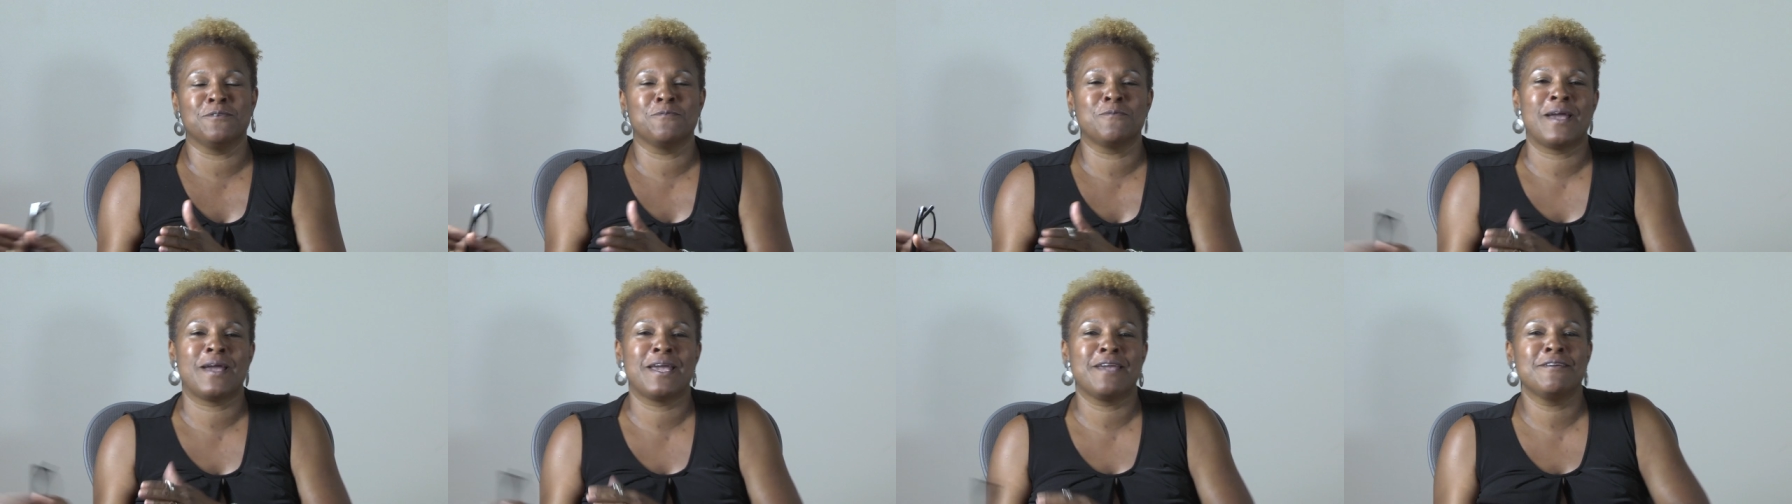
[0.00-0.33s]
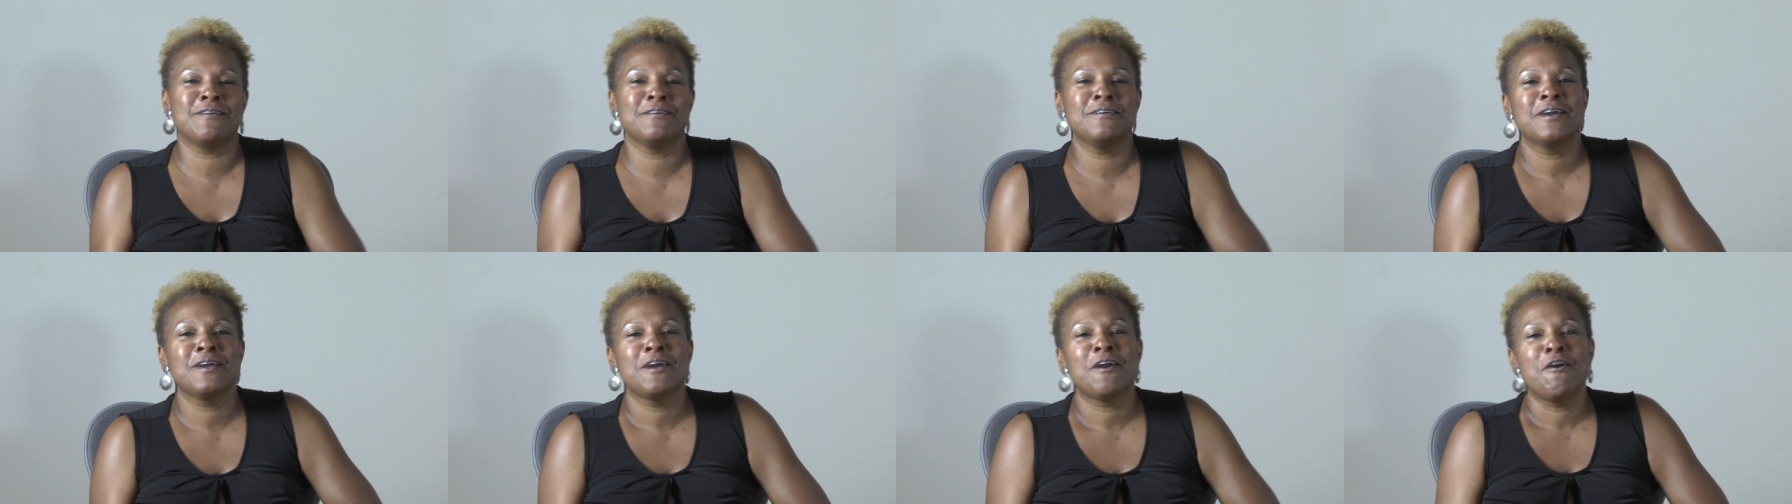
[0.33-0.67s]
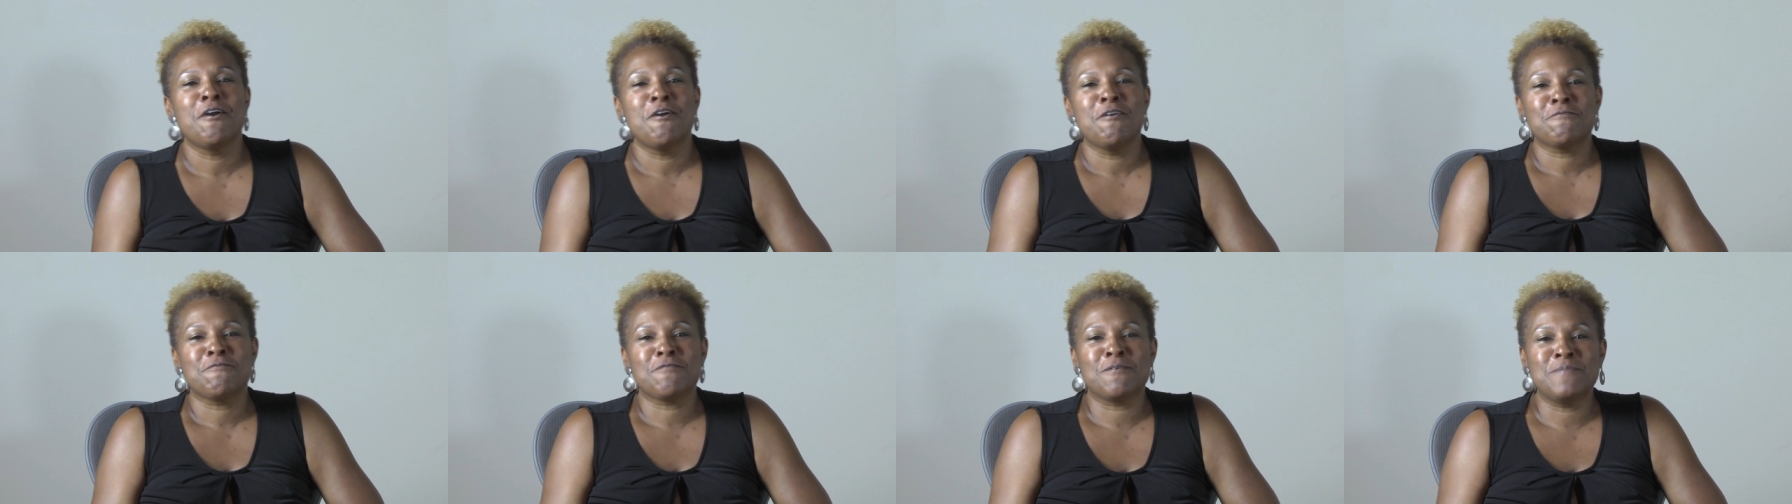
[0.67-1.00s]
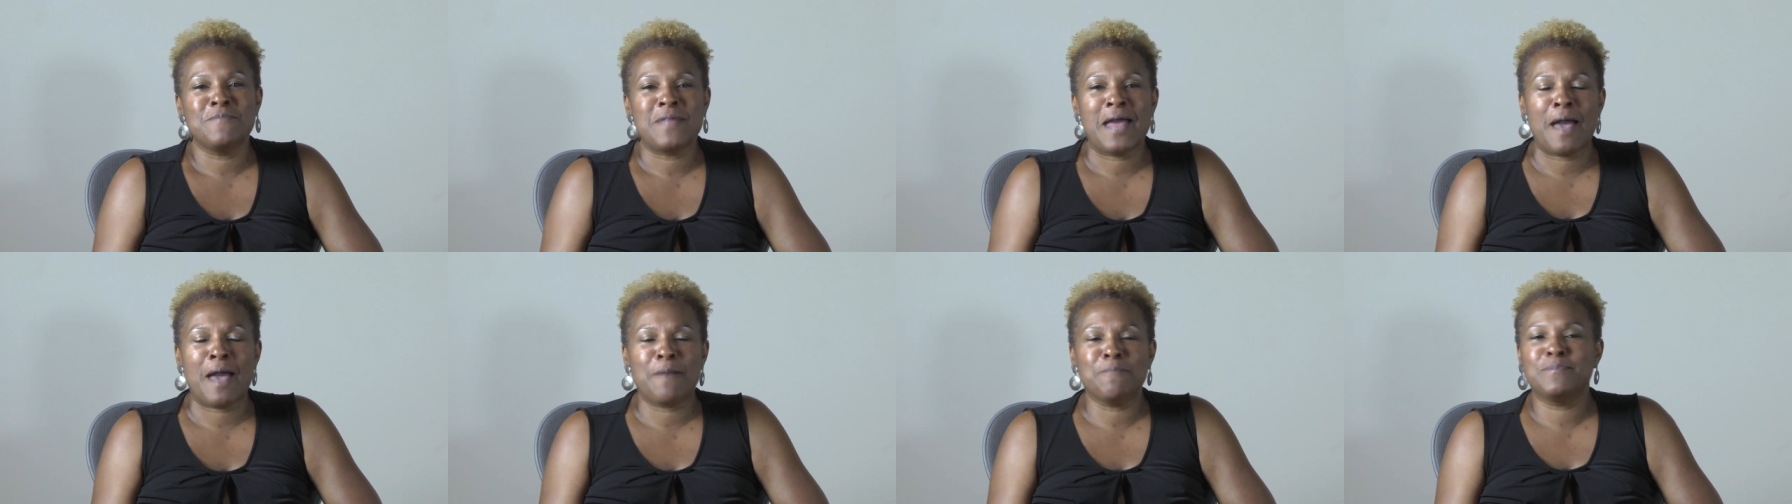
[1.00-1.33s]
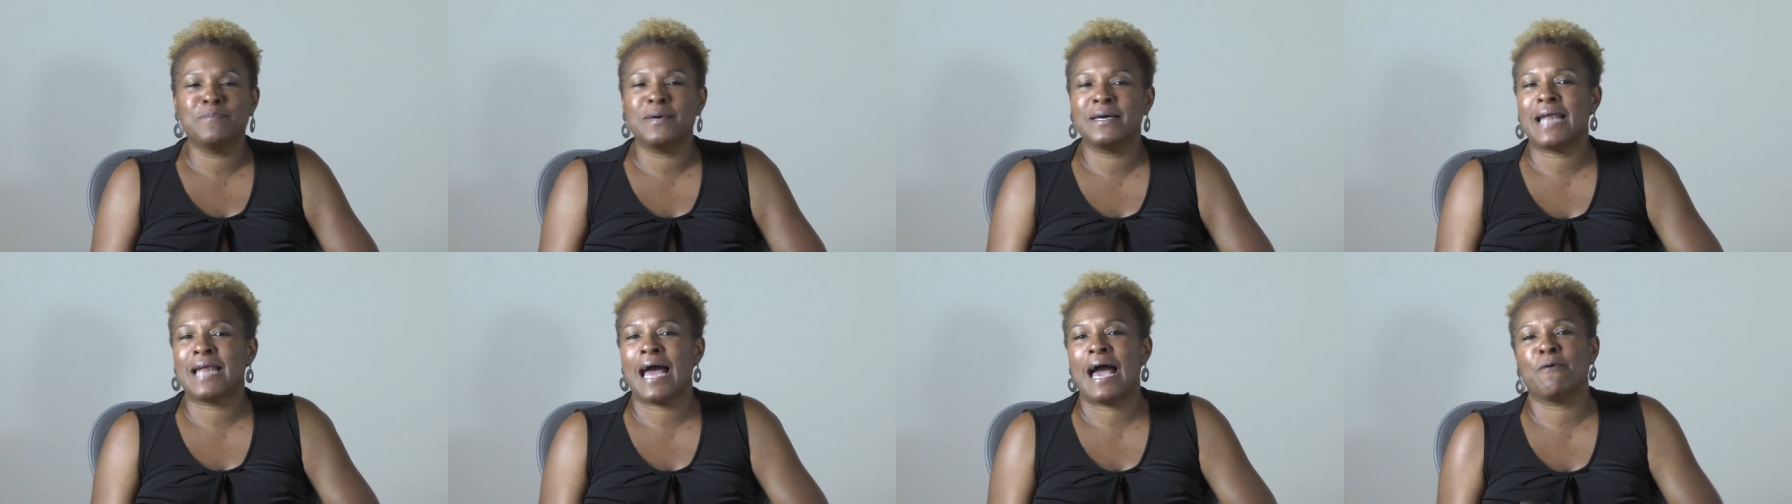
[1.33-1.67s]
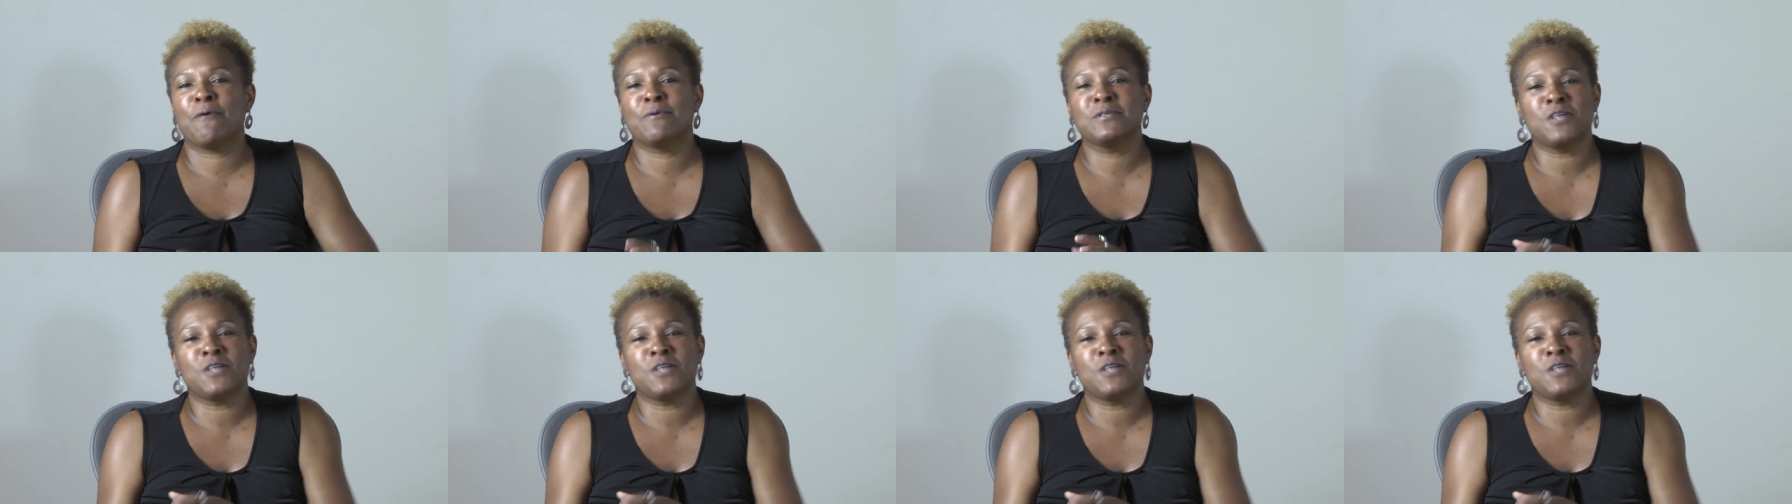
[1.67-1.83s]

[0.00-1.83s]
away from that, but I